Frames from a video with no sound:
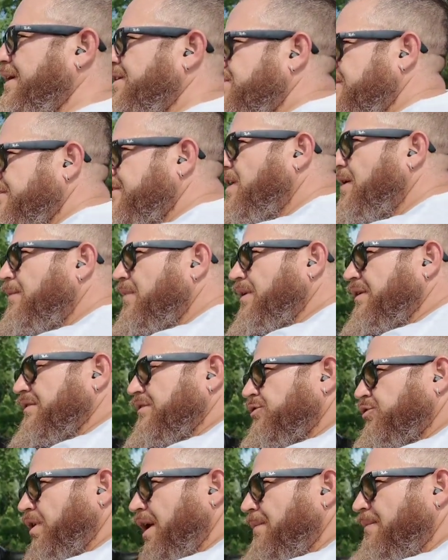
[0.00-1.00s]
just coming
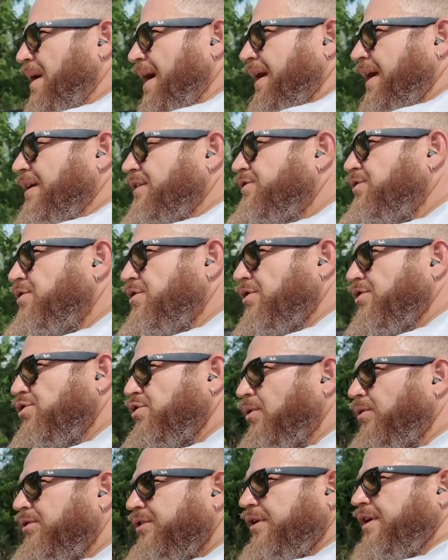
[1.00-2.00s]
straight back into your
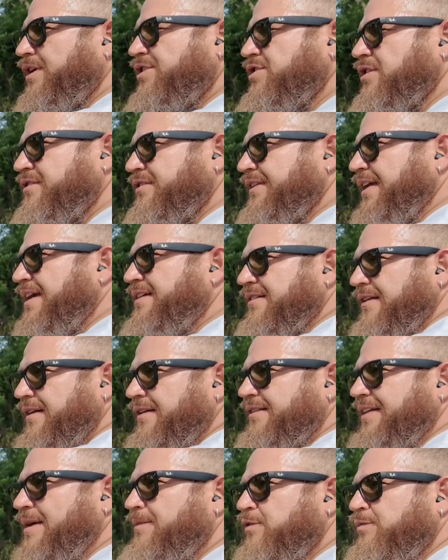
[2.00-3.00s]
shoulder. It just stays in
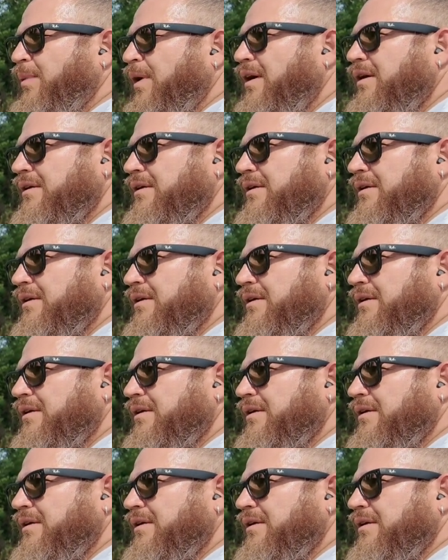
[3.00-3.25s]
the same spot.